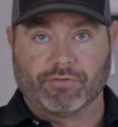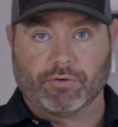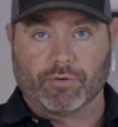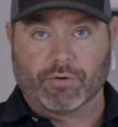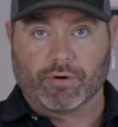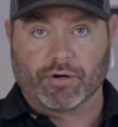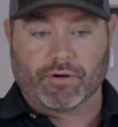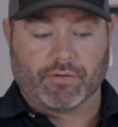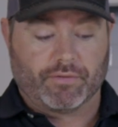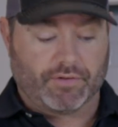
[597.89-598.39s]

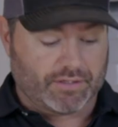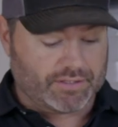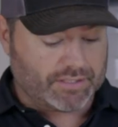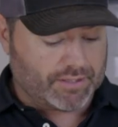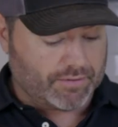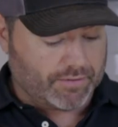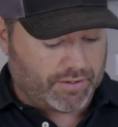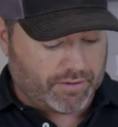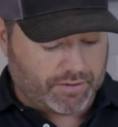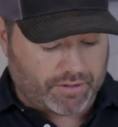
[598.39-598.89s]
for? There's
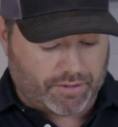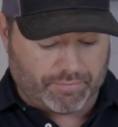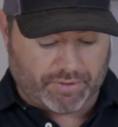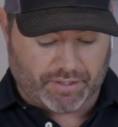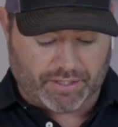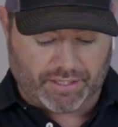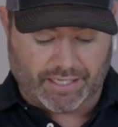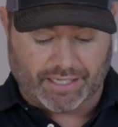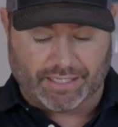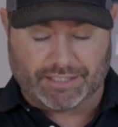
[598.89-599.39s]
some other
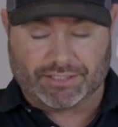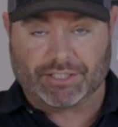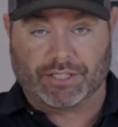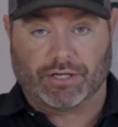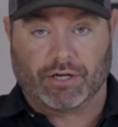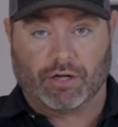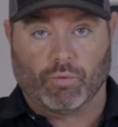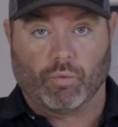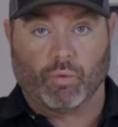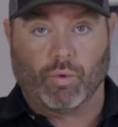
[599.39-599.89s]

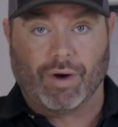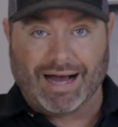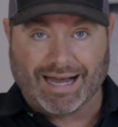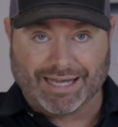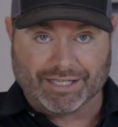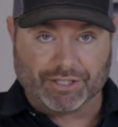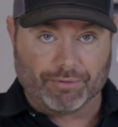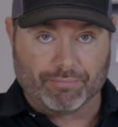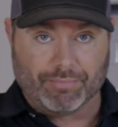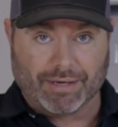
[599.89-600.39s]
communication on
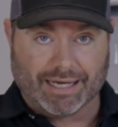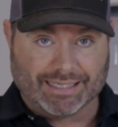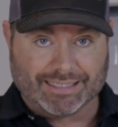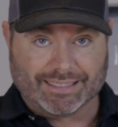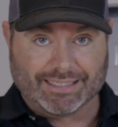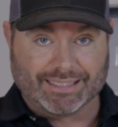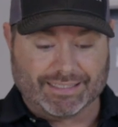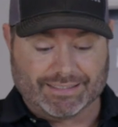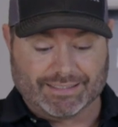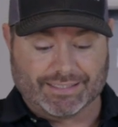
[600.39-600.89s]
why you
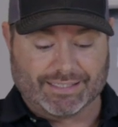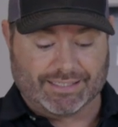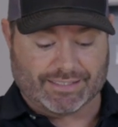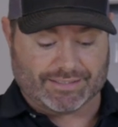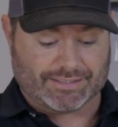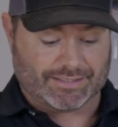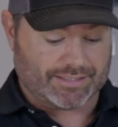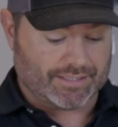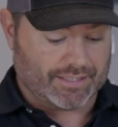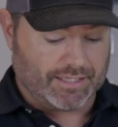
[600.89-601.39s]
might need
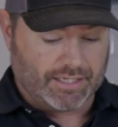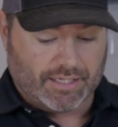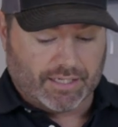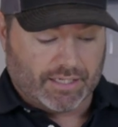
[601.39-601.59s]
this.